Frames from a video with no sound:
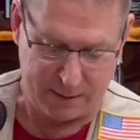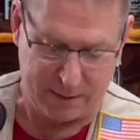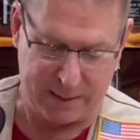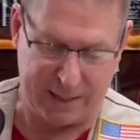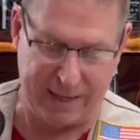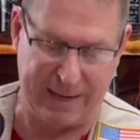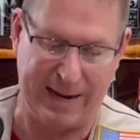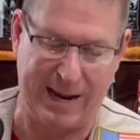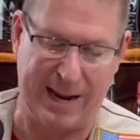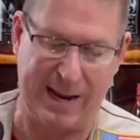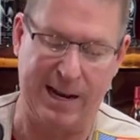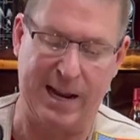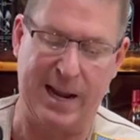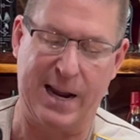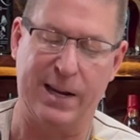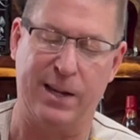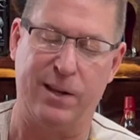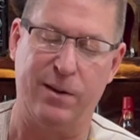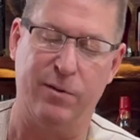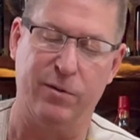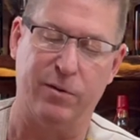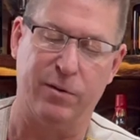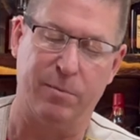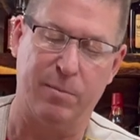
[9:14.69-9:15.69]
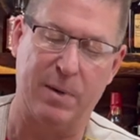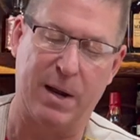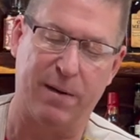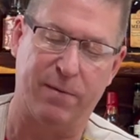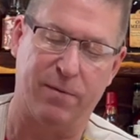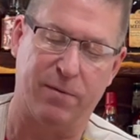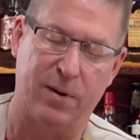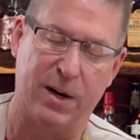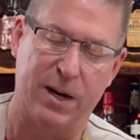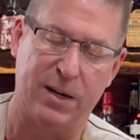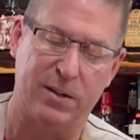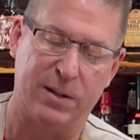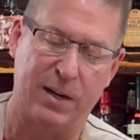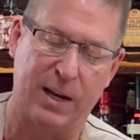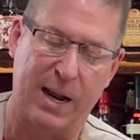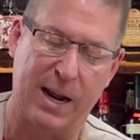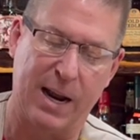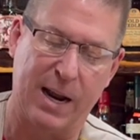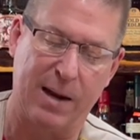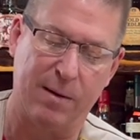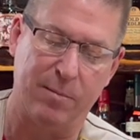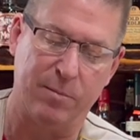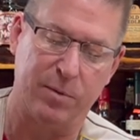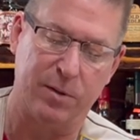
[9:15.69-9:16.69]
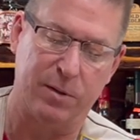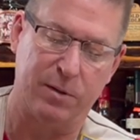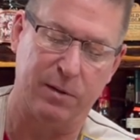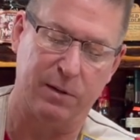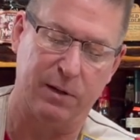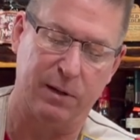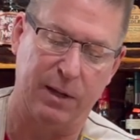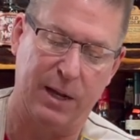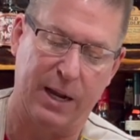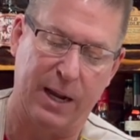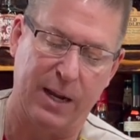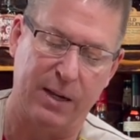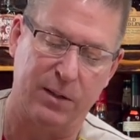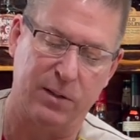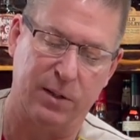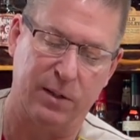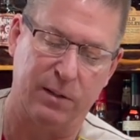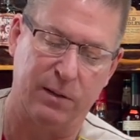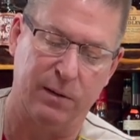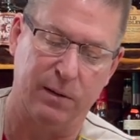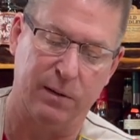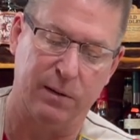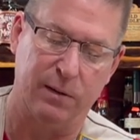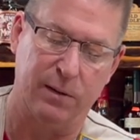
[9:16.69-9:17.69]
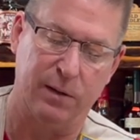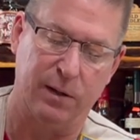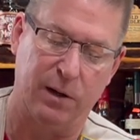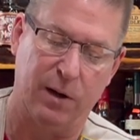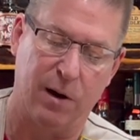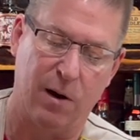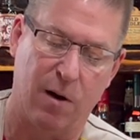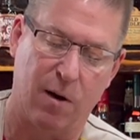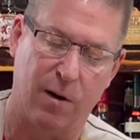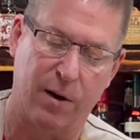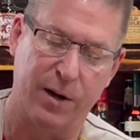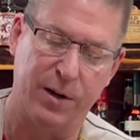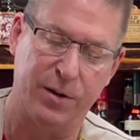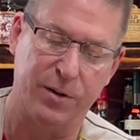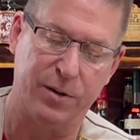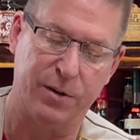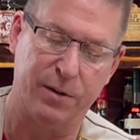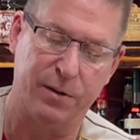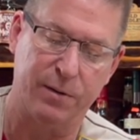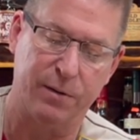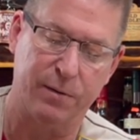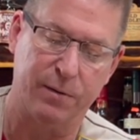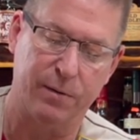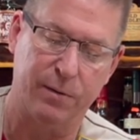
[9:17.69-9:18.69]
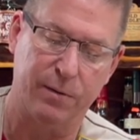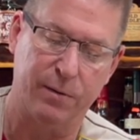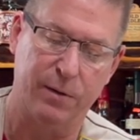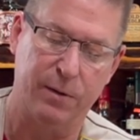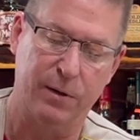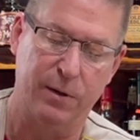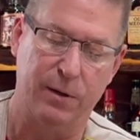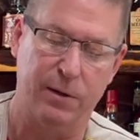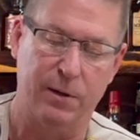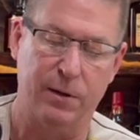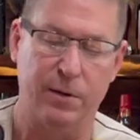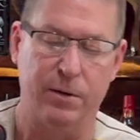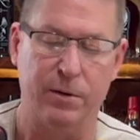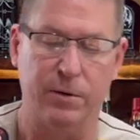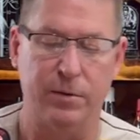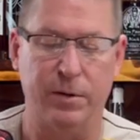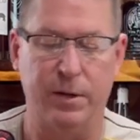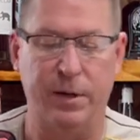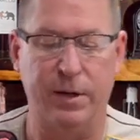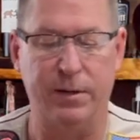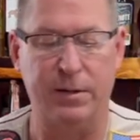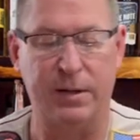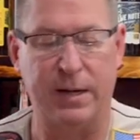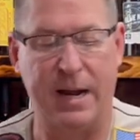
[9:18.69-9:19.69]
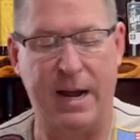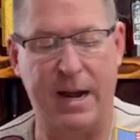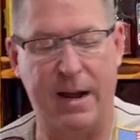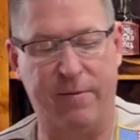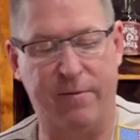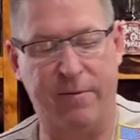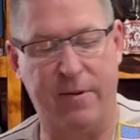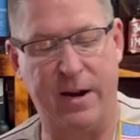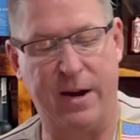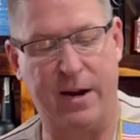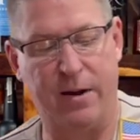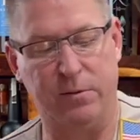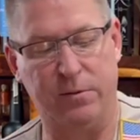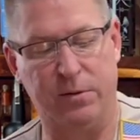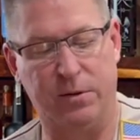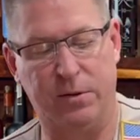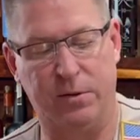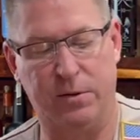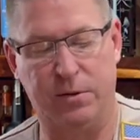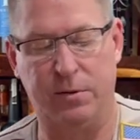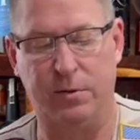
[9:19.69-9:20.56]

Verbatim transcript: And I like using my fresh limes as a garnish. There's a half ounce